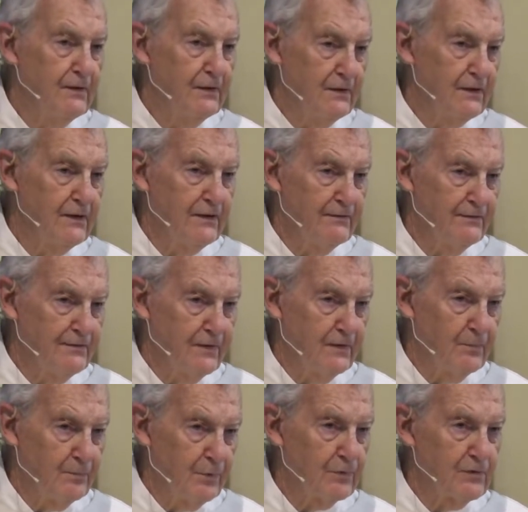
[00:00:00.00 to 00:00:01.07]
the
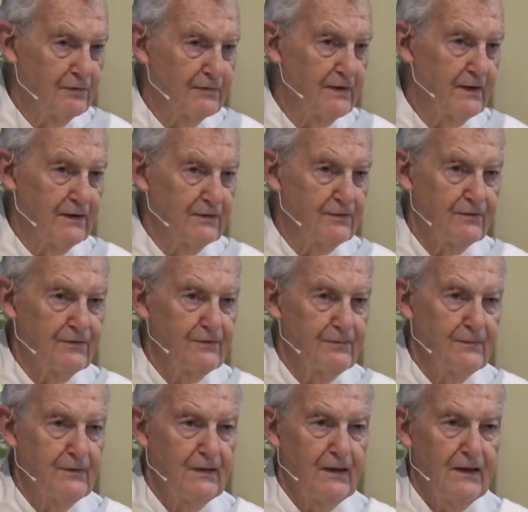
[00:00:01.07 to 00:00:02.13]
book of Kings,
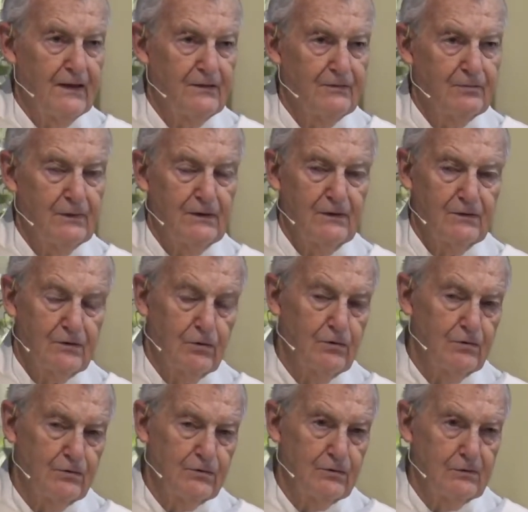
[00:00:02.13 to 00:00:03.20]
and we'll go
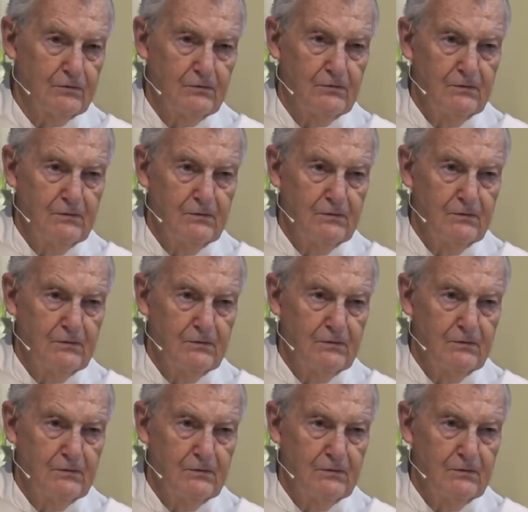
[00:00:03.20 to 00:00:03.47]
to